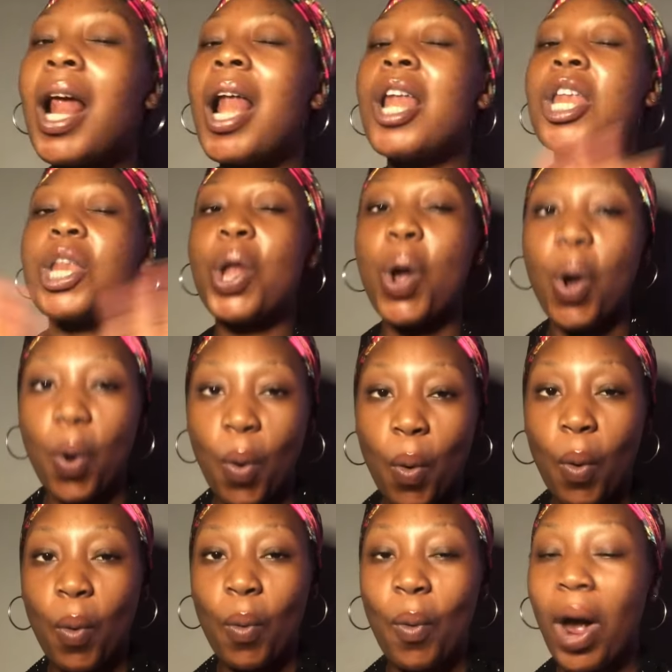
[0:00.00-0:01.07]

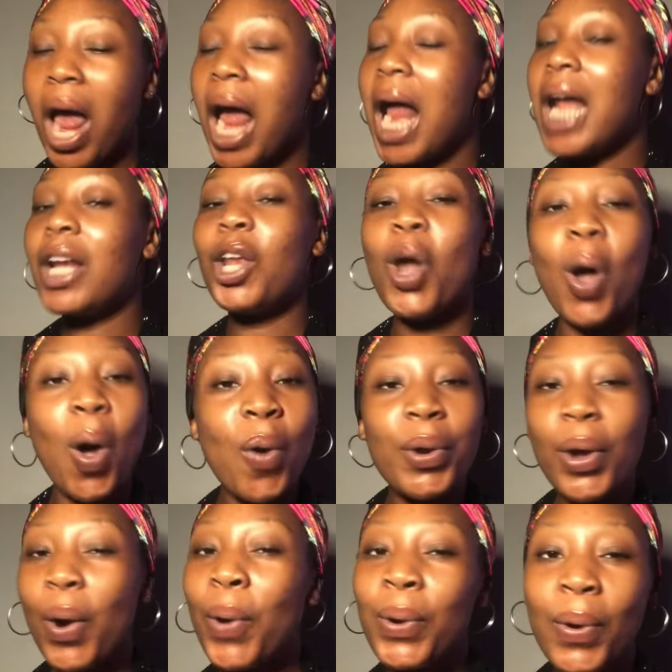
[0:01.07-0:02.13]
No. No,
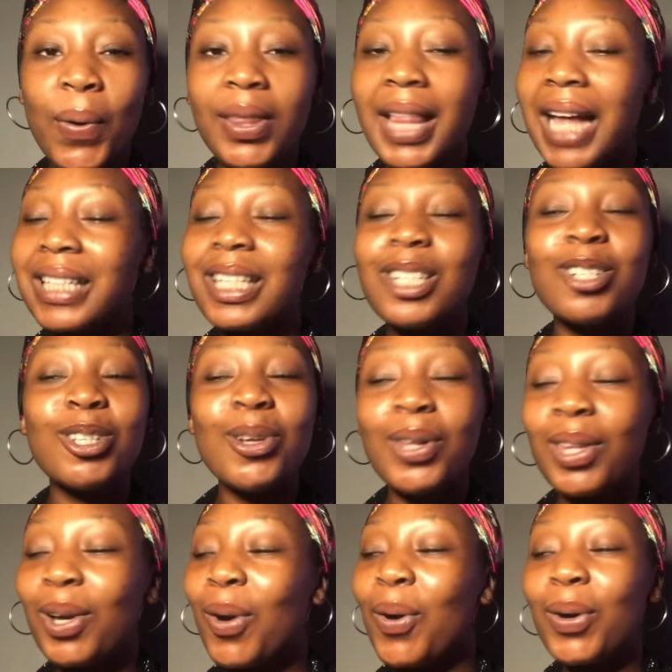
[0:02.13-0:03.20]
no, no, that is not
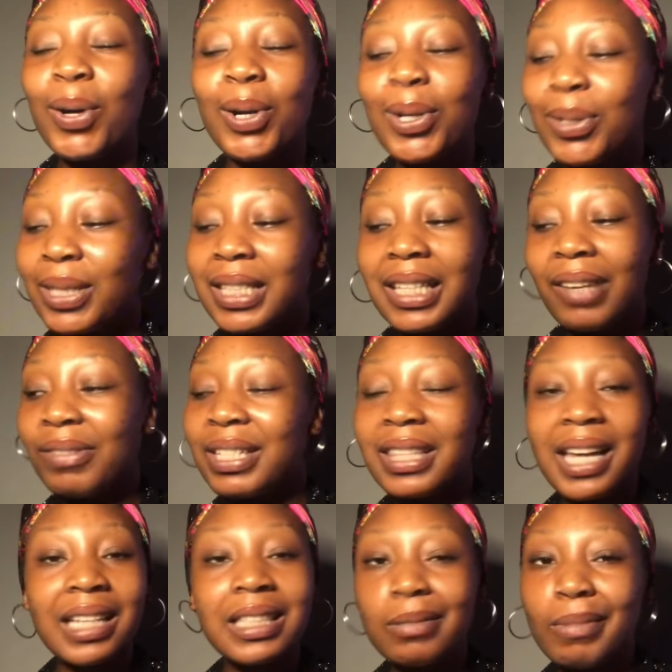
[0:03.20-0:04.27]
the conclusive
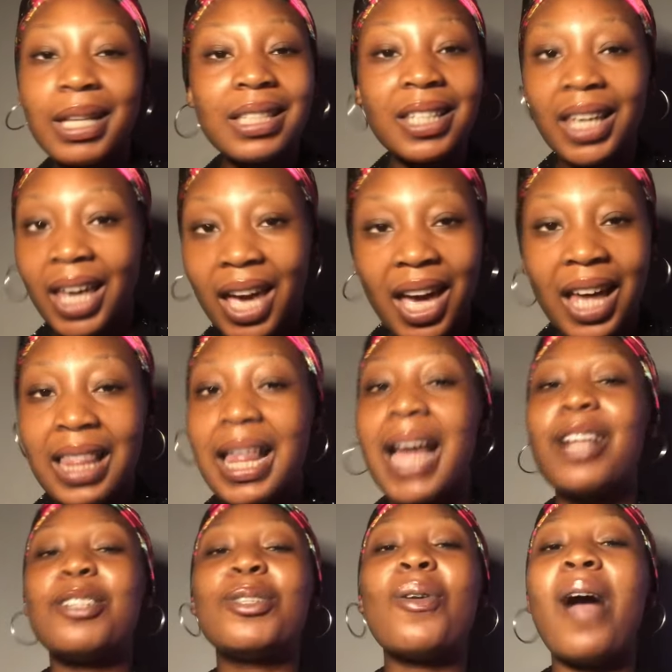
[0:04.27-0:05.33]
statement here. That
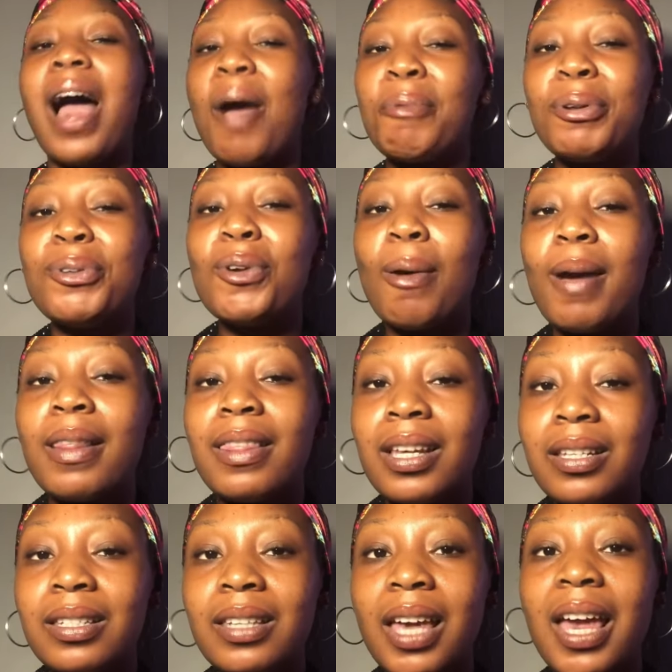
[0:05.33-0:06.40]
is not how we do our
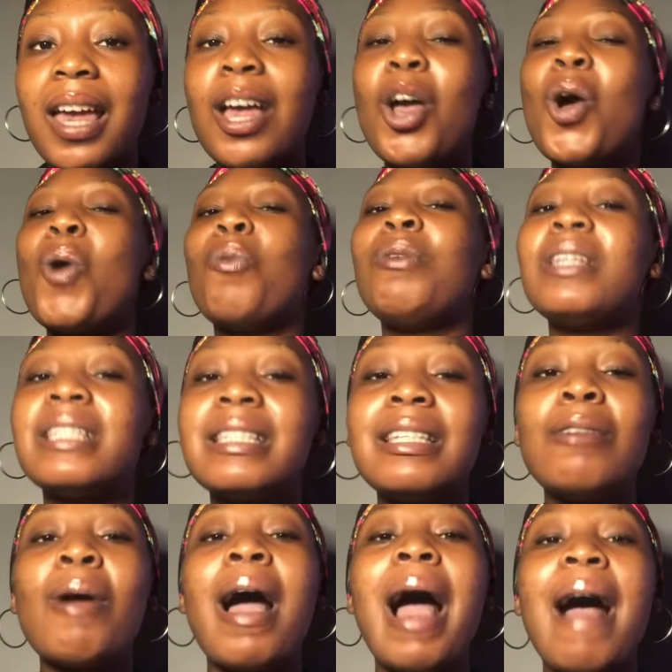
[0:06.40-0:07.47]
things here. We
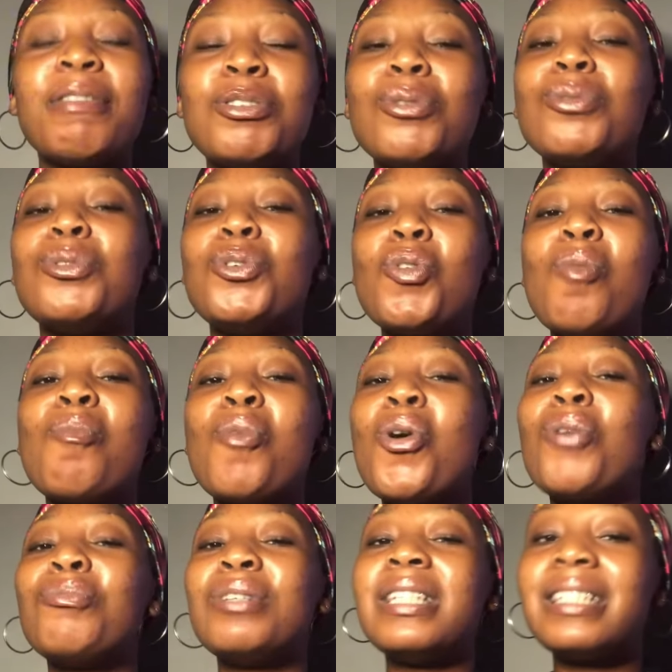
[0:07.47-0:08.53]
still have to do
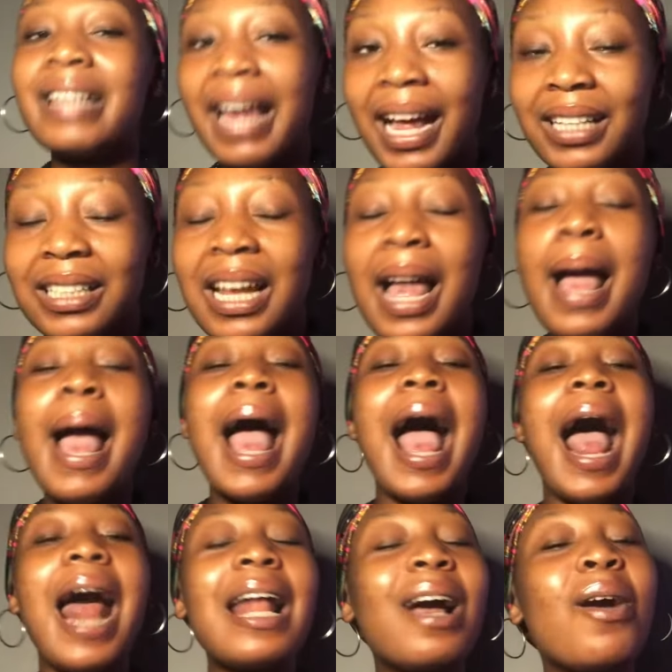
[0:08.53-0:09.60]
more research.
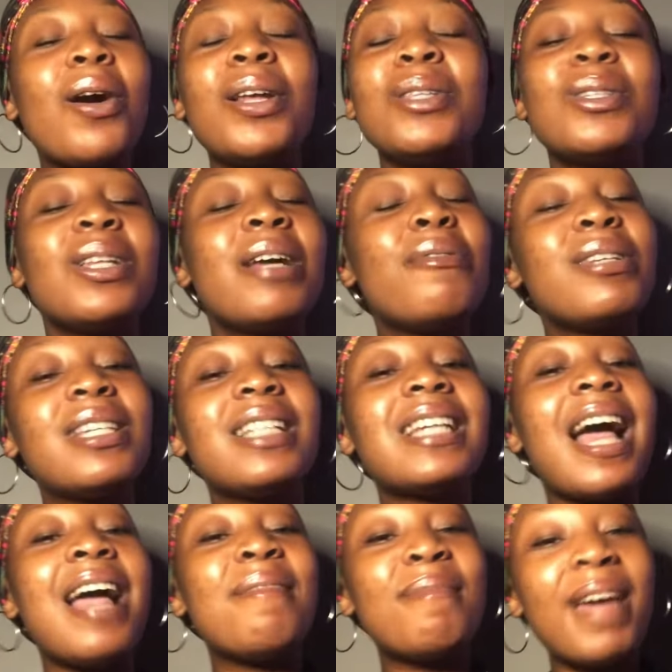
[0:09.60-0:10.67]
And according to the research
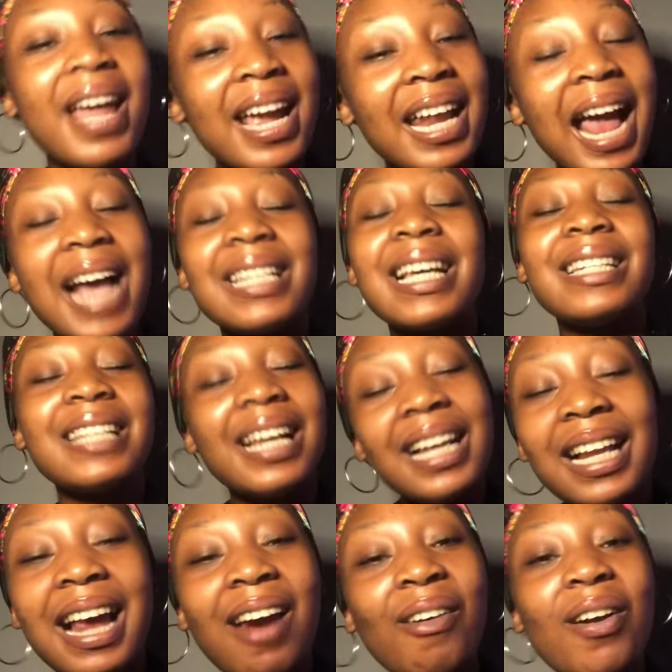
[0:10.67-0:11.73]
I made, as I said
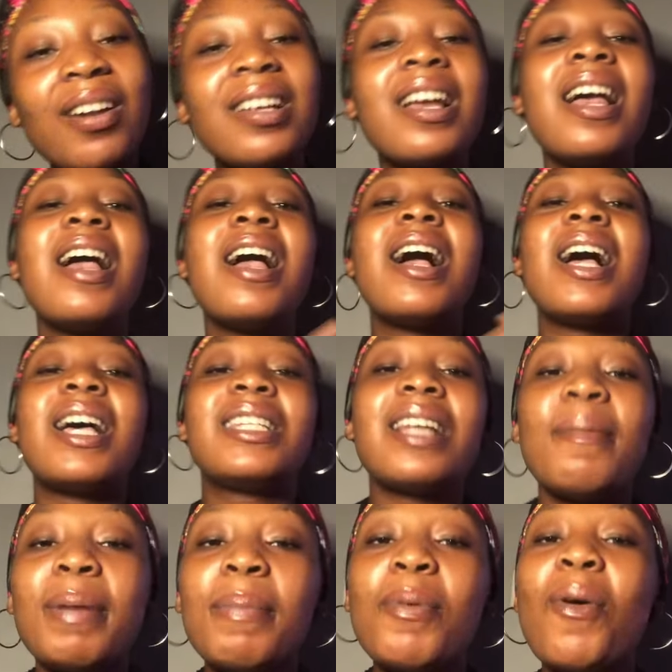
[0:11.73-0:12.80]
earlier on,
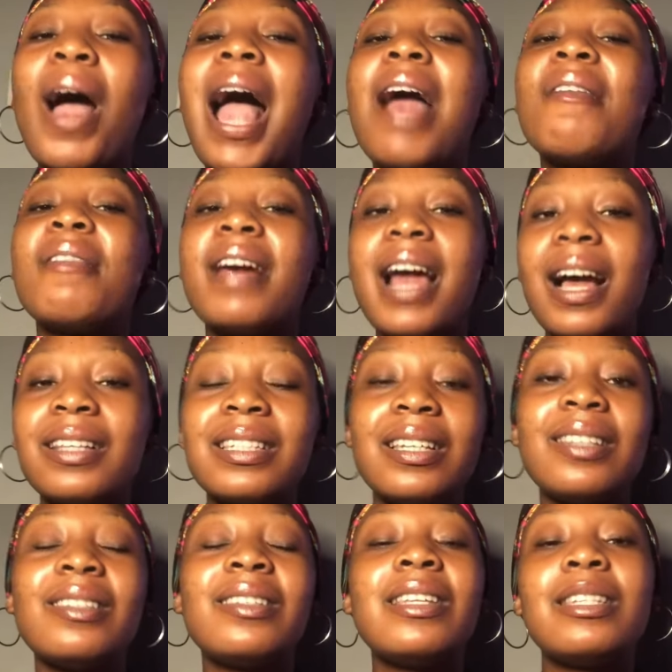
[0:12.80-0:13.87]
some people are
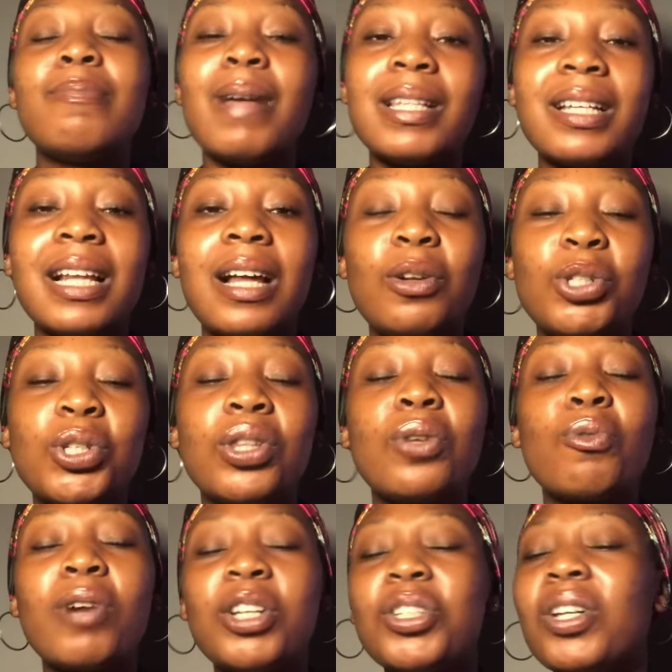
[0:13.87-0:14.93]
reacting to this particular lotion. The
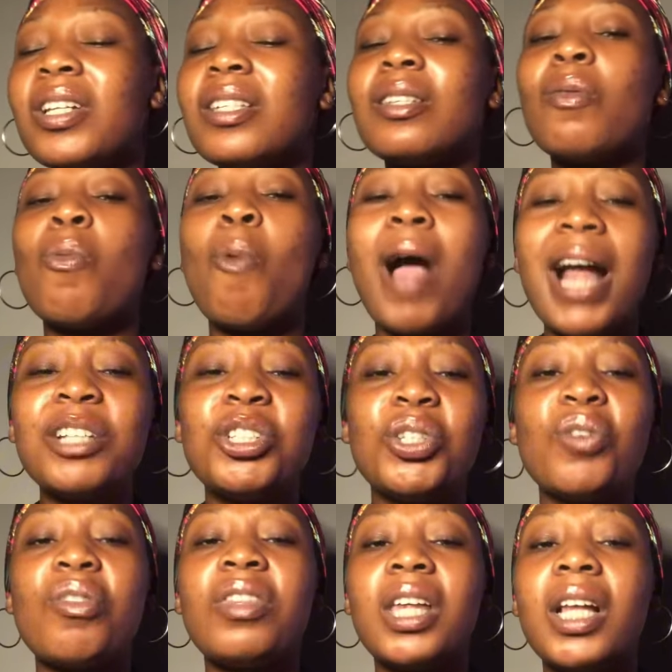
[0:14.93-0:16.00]
question is, why do
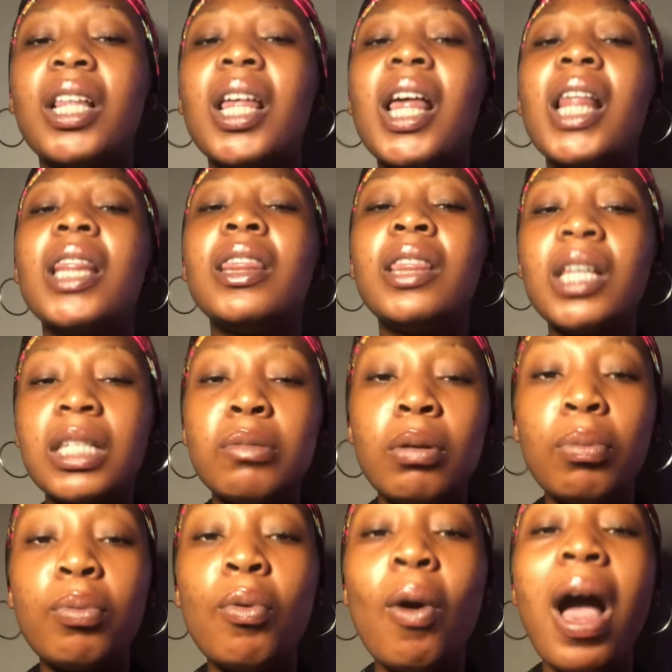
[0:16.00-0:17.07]
you think these
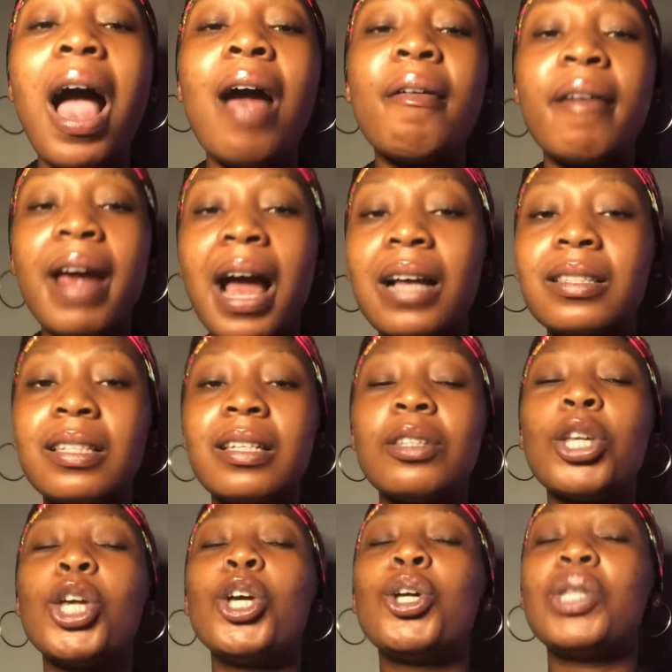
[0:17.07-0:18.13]
people are
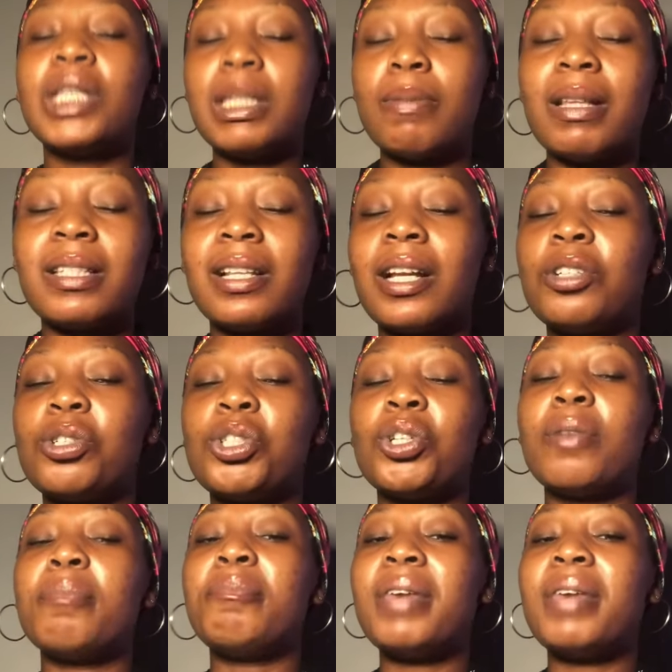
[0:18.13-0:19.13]
reacting to this particular lotion?